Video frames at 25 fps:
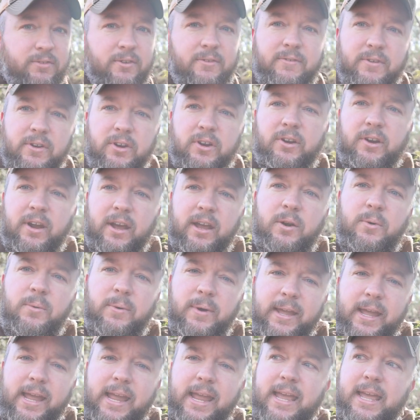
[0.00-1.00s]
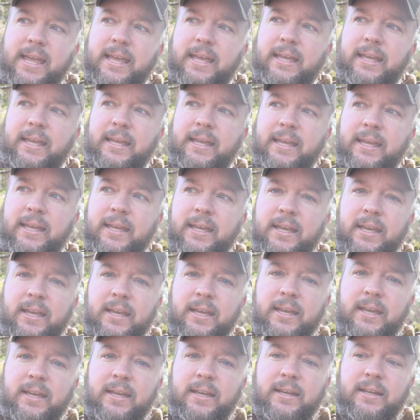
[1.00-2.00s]
to figure out a way
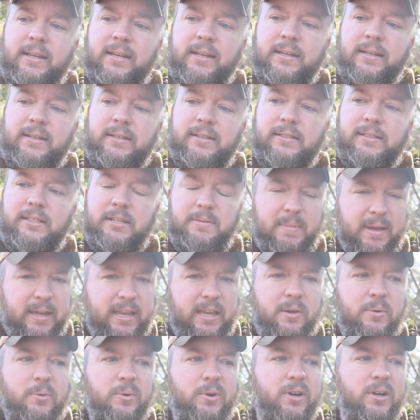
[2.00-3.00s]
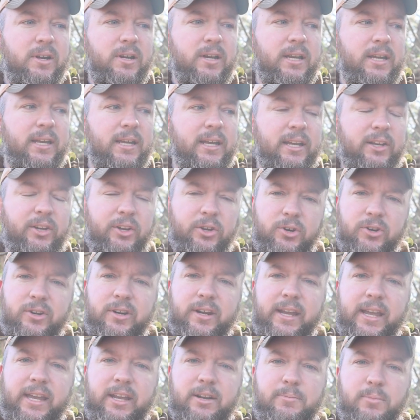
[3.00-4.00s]
to make it work and to
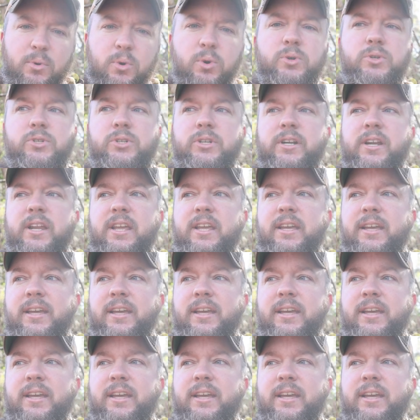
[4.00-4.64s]
create a portrait